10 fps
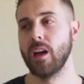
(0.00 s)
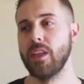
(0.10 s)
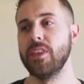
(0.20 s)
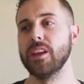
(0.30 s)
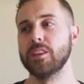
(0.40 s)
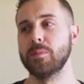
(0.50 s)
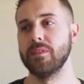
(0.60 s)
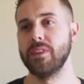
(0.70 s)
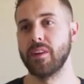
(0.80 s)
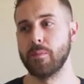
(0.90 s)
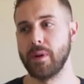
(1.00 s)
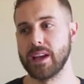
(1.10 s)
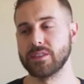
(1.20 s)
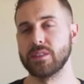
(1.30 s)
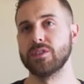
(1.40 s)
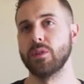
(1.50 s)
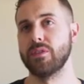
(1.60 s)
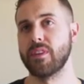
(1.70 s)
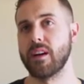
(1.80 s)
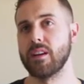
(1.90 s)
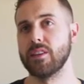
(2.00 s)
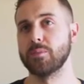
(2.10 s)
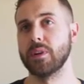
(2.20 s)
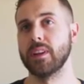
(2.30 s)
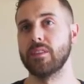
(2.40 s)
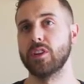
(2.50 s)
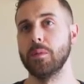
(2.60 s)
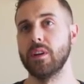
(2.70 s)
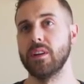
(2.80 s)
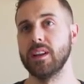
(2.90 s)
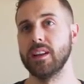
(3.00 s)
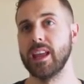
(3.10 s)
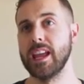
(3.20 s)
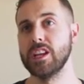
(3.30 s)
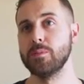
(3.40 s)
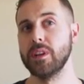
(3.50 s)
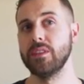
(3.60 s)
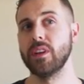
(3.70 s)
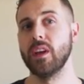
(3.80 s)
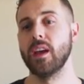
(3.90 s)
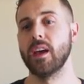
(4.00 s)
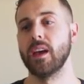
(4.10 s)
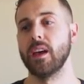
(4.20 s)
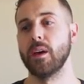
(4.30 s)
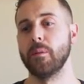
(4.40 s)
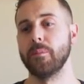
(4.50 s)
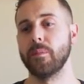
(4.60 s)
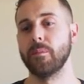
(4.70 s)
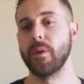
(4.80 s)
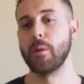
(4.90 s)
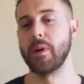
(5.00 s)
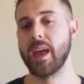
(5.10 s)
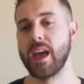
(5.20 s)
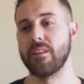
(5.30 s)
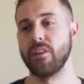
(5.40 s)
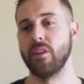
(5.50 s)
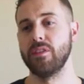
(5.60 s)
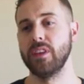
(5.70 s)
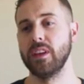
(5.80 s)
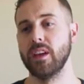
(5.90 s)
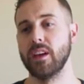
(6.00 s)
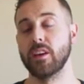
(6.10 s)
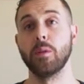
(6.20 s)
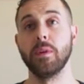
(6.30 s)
I think it's been very positive so far. There's been a lot of community engagement on behalf of the